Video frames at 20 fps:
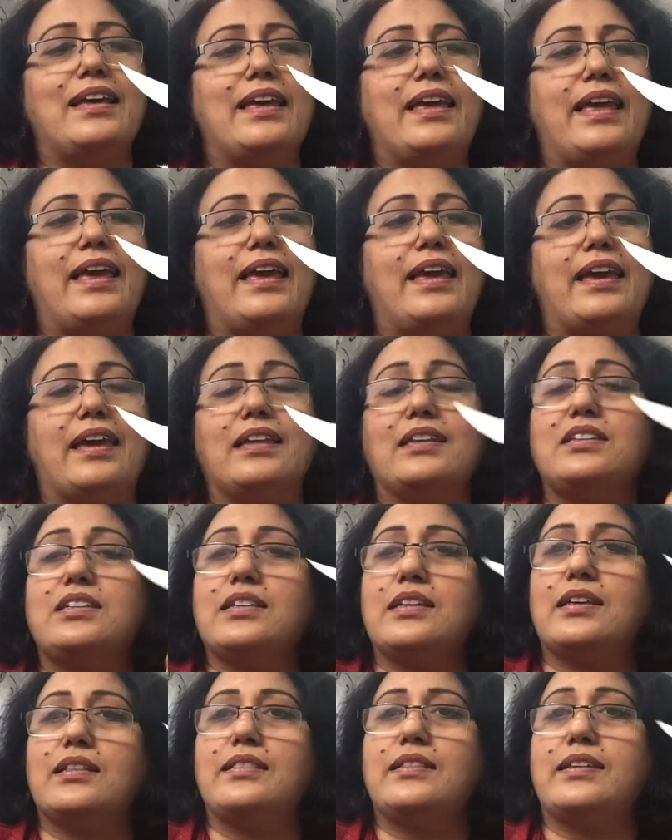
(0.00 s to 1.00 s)
And
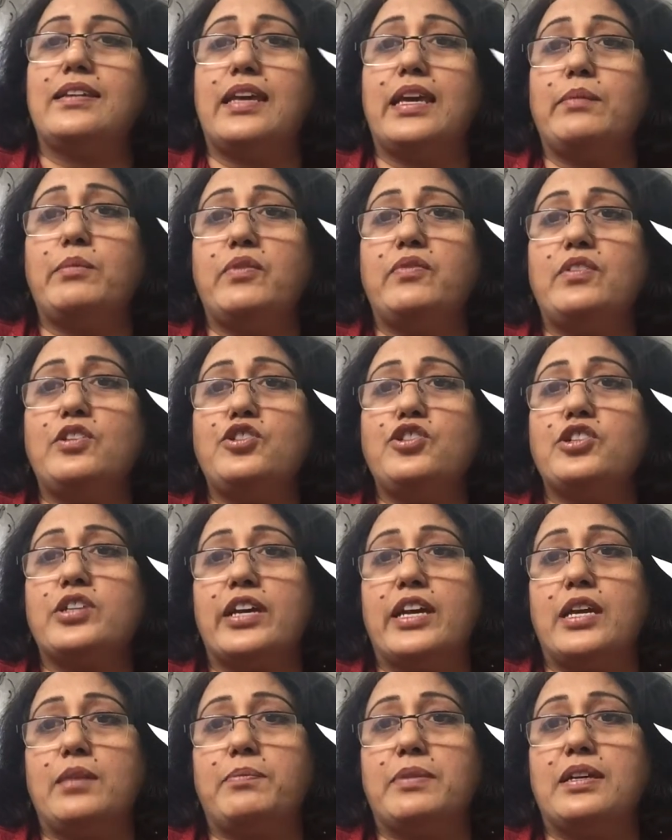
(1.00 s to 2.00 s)
the name of the
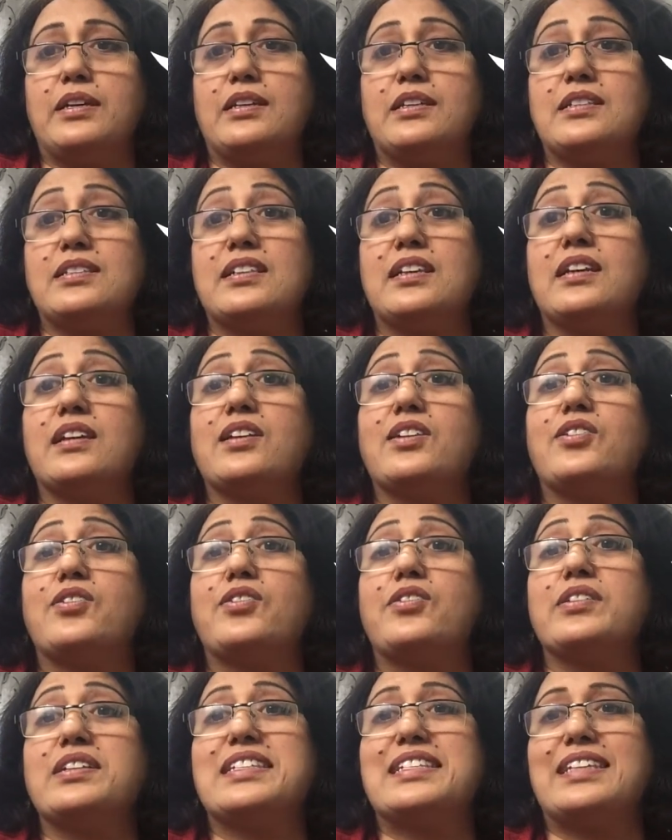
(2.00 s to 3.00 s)
shape is
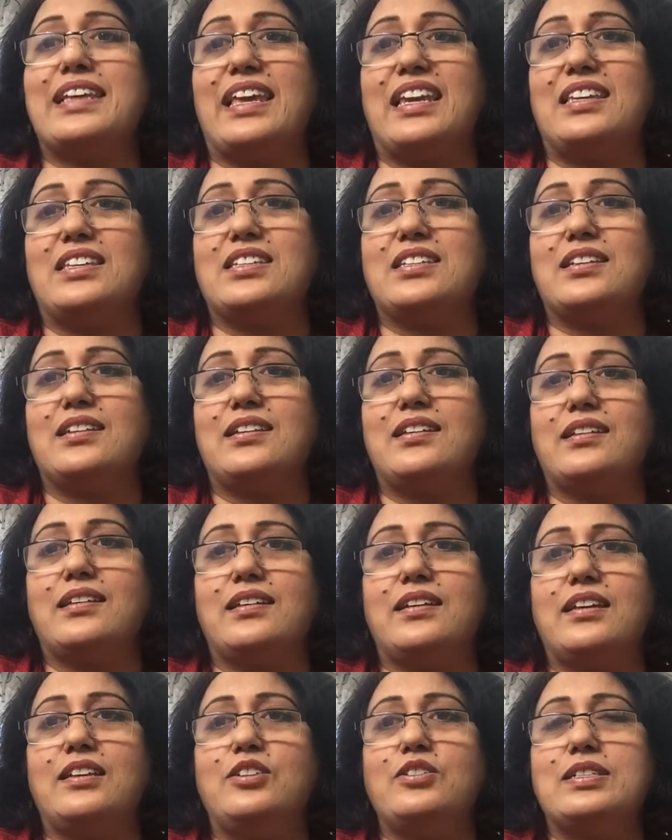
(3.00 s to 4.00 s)
crescent.
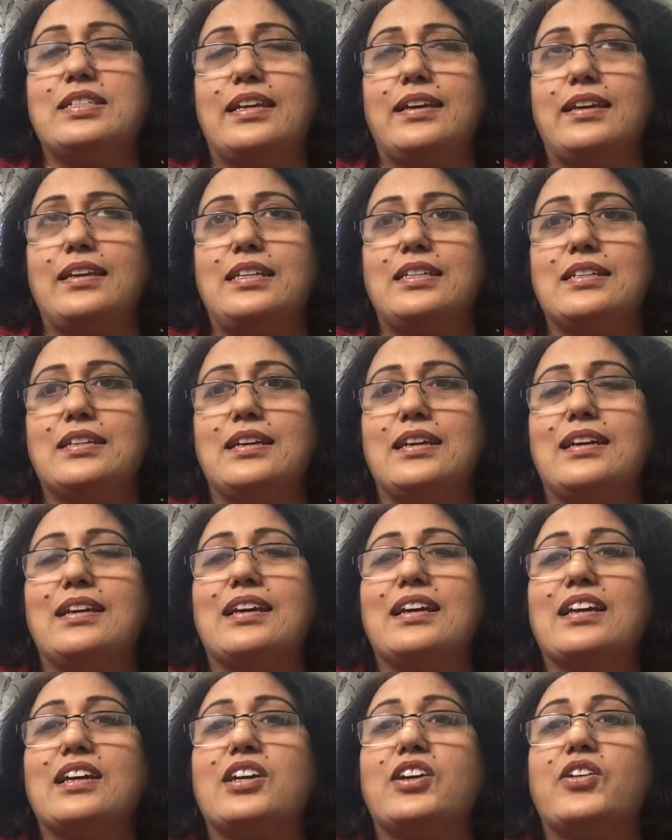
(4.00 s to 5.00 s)
Can you say it?
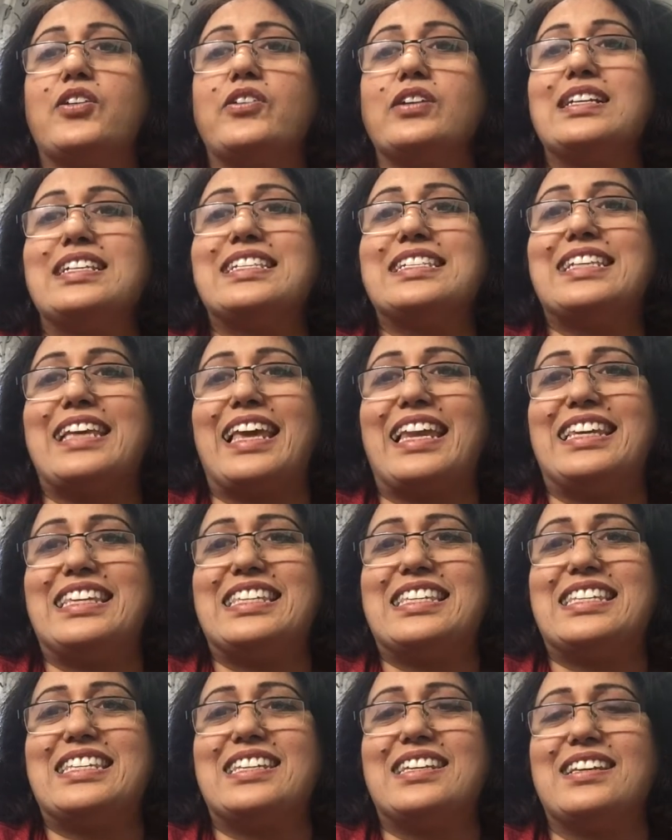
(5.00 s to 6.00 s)

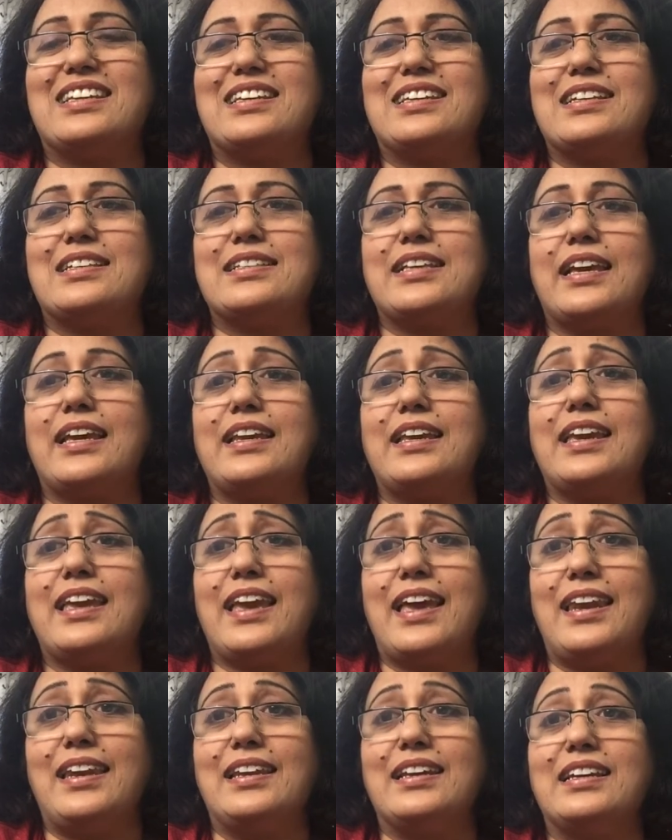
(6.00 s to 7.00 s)
Crescent. Say it
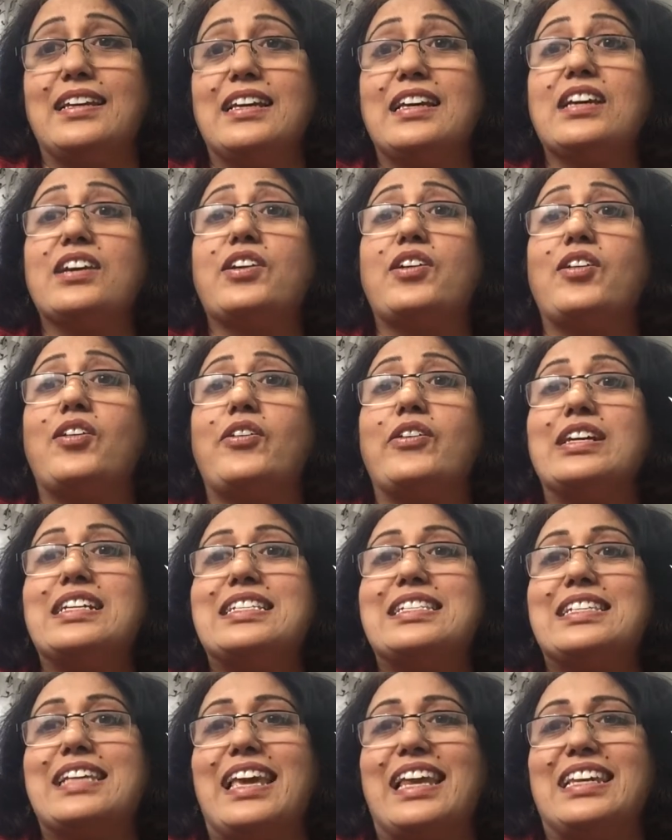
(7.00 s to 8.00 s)
again.
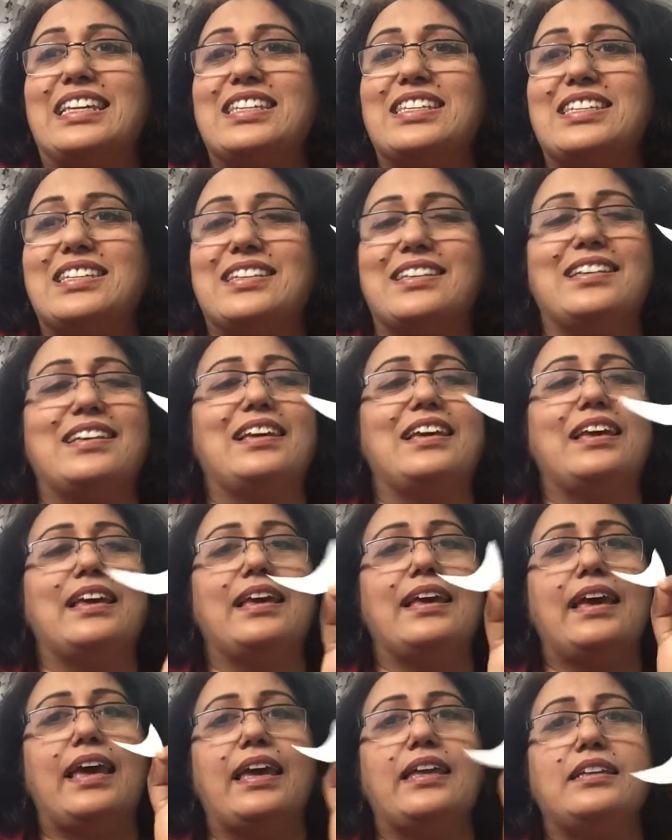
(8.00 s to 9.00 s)
Crescent.
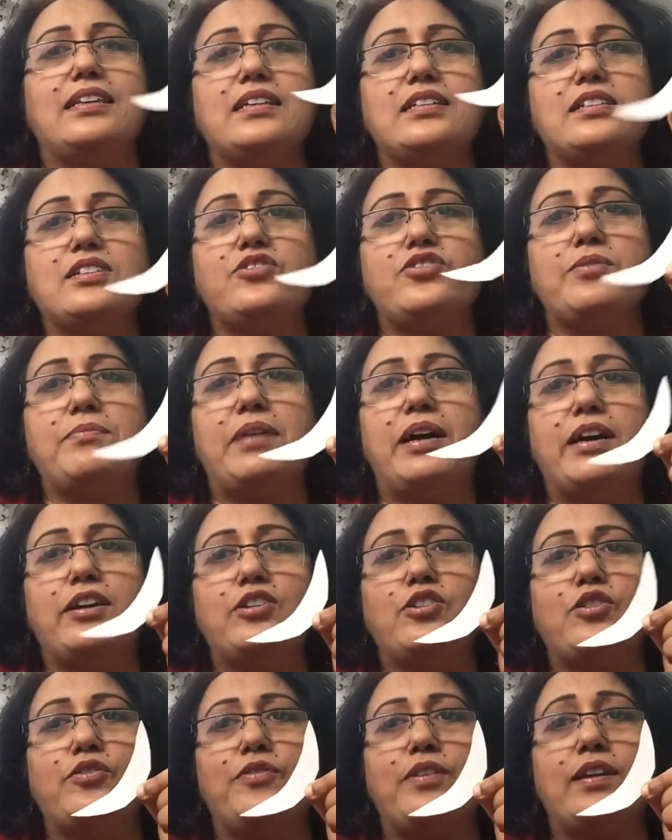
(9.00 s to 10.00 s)
And does this remind you
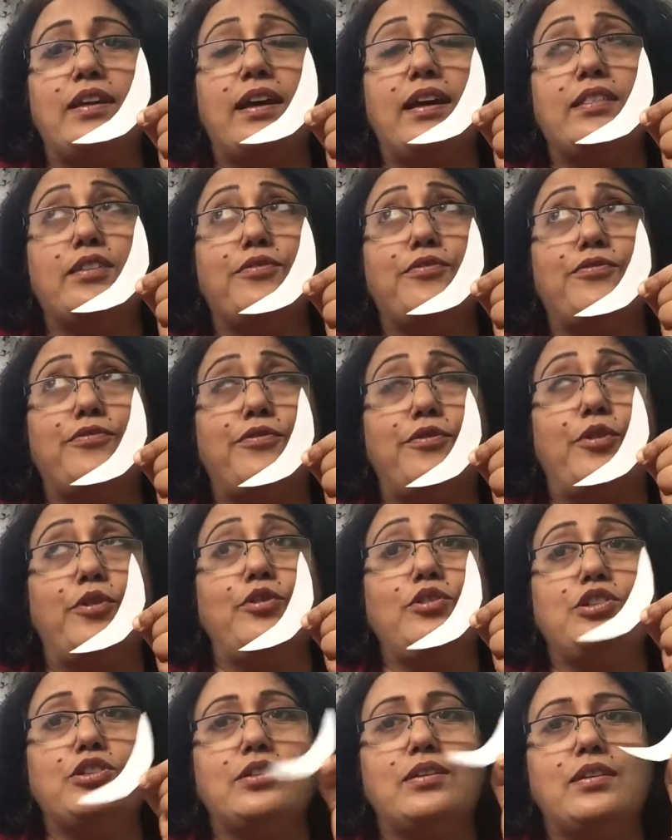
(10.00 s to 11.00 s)
of another
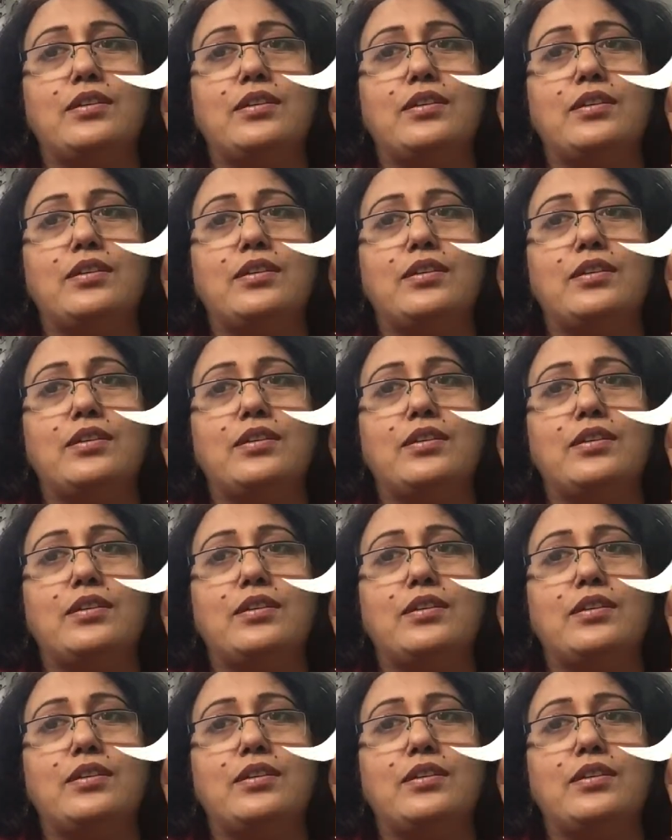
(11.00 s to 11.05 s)
fruit?